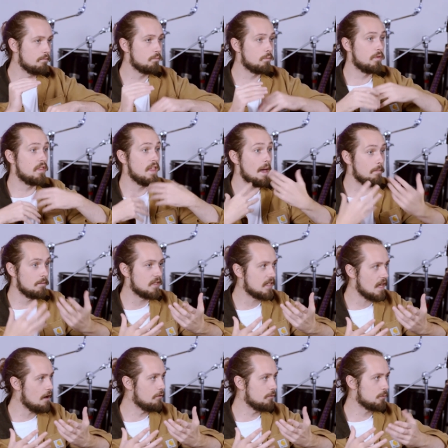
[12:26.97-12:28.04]

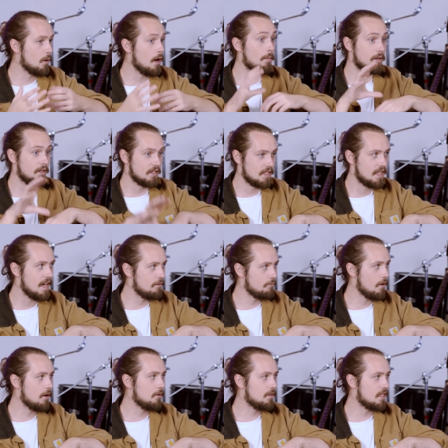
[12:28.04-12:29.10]
themselves were, because they
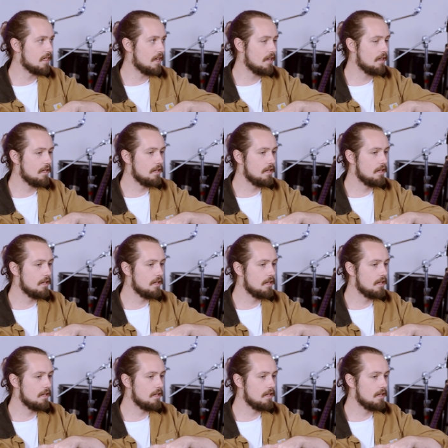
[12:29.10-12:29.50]
wrote it.